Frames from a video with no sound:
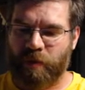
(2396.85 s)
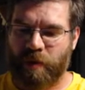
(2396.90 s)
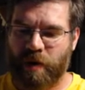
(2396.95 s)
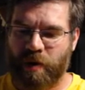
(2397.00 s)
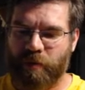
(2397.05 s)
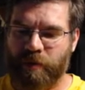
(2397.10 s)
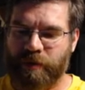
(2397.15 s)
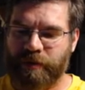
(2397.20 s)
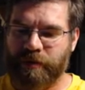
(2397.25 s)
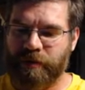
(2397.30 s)

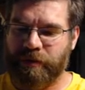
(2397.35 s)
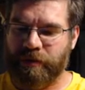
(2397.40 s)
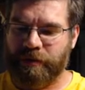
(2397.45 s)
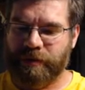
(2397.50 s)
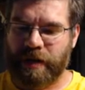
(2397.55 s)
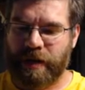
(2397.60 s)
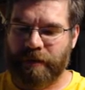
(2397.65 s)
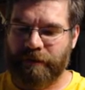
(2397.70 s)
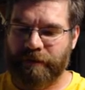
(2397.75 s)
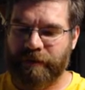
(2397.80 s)
what was your
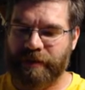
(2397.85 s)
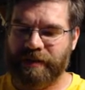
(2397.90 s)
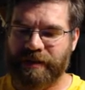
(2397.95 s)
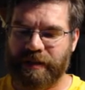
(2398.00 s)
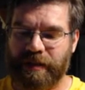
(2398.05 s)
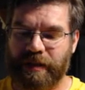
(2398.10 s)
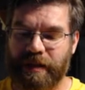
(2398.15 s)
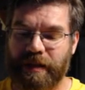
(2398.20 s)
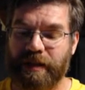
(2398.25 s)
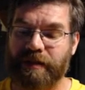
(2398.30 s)
toughest
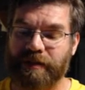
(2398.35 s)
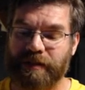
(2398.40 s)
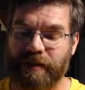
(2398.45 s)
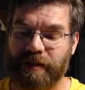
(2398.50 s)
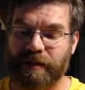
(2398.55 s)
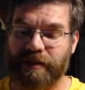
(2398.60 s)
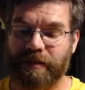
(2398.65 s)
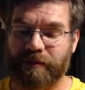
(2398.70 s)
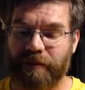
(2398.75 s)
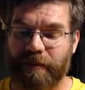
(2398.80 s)
and
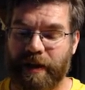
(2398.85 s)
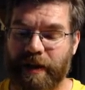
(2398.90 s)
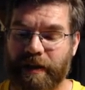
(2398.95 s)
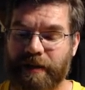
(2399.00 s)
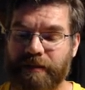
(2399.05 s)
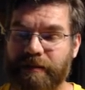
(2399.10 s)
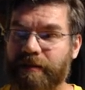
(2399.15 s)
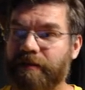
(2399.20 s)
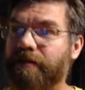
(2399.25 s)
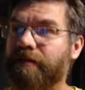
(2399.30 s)
easiest
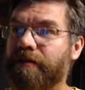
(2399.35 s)
fight?